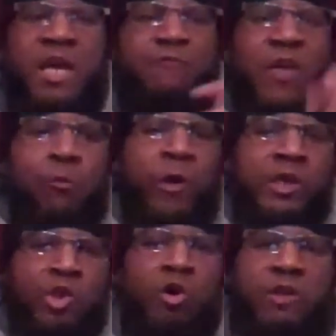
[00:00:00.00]
If they
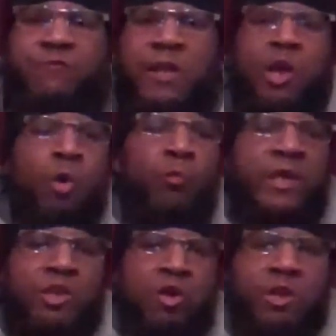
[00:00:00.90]
win, good. If they don't
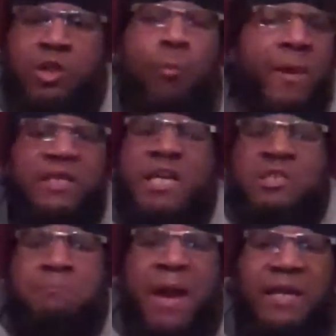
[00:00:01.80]
win, good. No, it
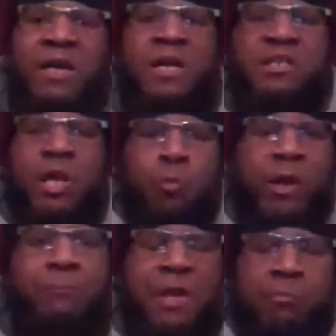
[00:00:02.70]
doesn't matter. They
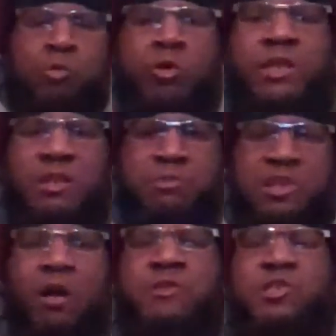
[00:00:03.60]
want to be able to look at
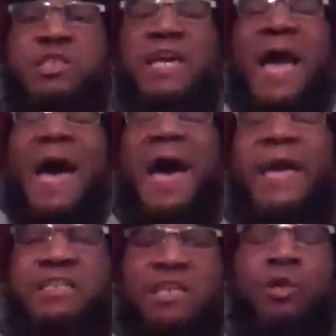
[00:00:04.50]
themselves and say,
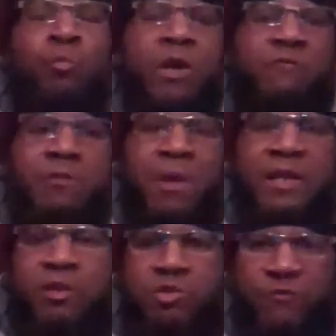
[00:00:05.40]
I did it where
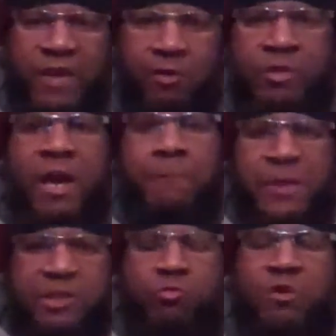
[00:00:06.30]
everybody else failed.
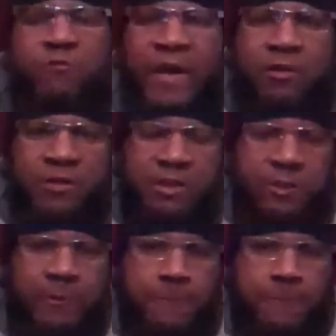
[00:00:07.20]
That's what a fighter is.